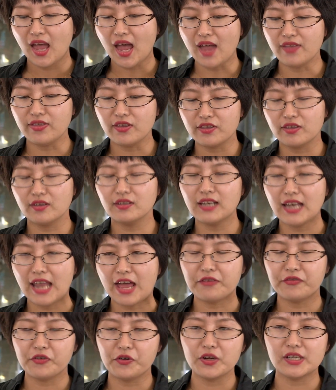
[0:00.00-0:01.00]
And the third
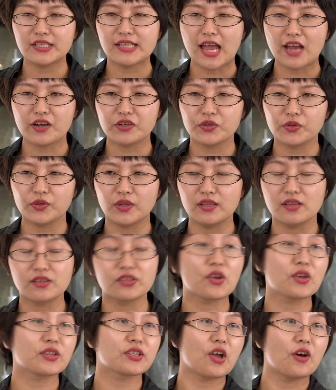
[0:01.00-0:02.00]
level is actually the
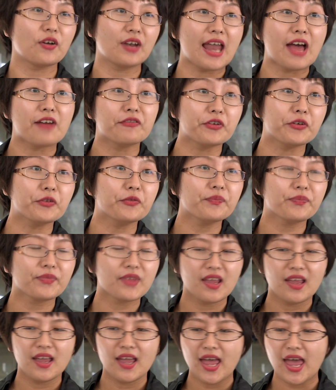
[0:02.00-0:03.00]
source code level.
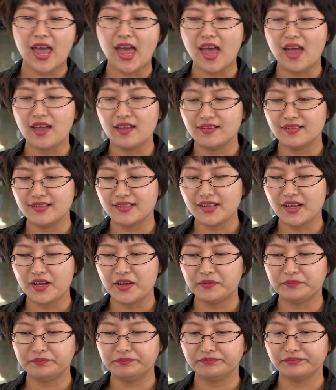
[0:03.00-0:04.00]
And
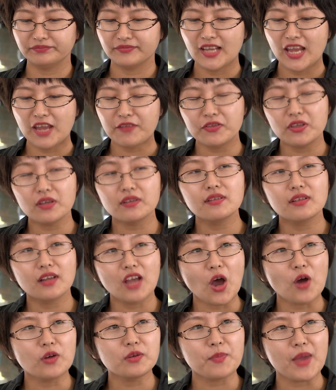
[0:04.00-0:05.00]
um, if the
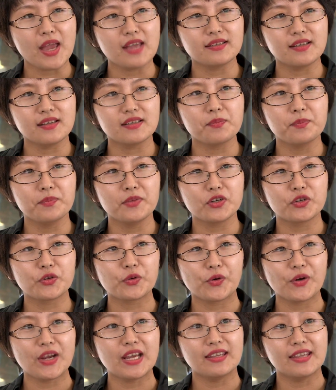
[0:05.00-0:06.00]
code base is
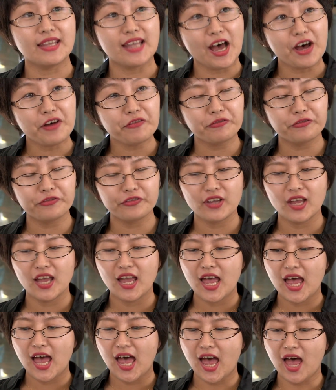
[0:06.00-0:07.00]
mature enough,
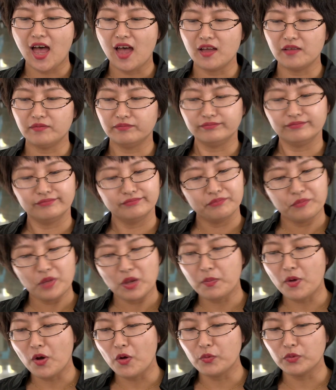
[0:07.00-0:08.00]
um,
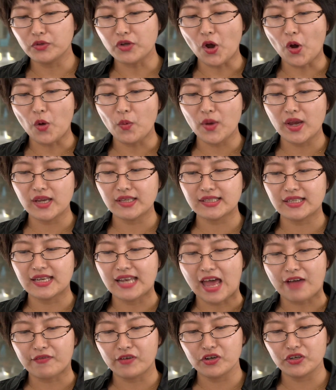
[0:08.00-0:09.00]
people would always
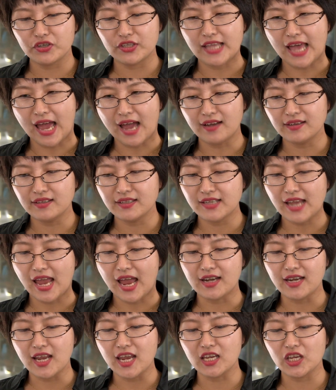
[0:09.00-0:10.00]
leverage that
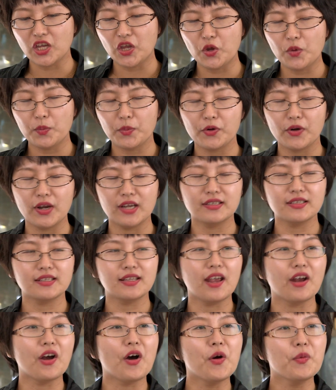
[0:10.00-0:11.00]
and incubate
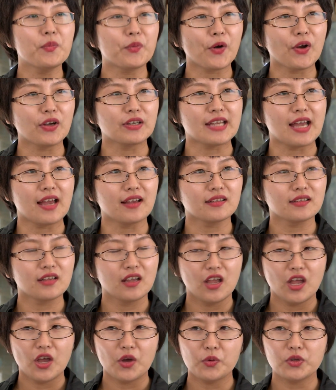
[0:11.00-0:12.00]
their own product,
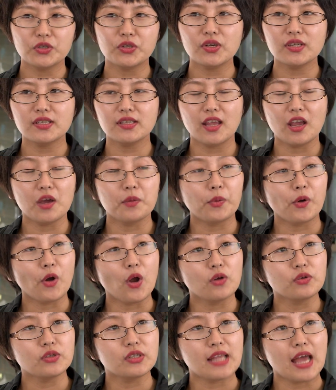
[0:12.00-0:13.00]
which is the
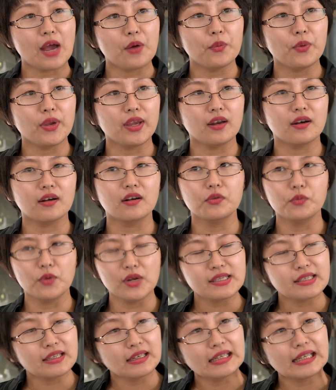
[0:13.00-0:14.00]
approach that we are
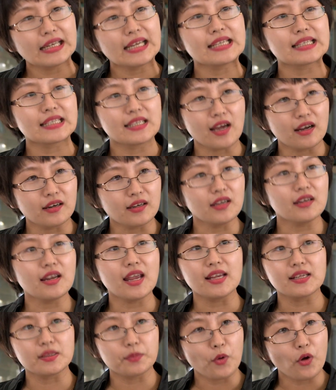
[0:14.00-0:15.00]
recently started
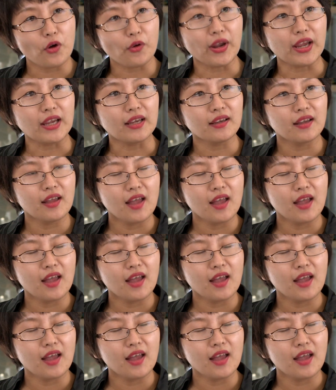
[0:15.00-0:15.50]
exploring.